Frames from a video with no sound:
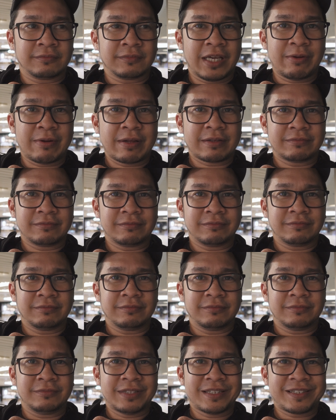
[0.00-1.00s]
Anyway,
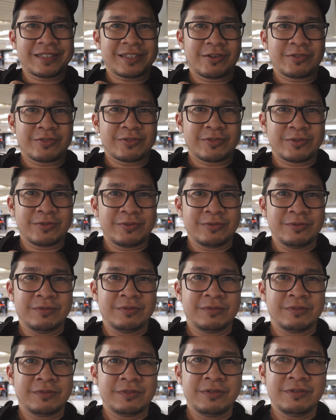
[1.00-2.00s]
let's go to
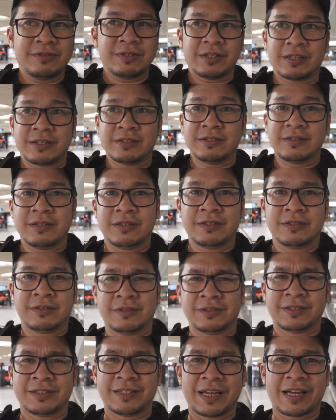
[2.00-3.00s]
New Zealand.
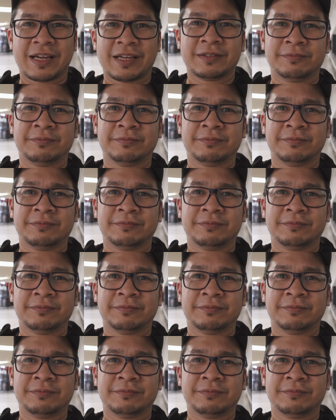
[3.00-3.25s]
Yeah.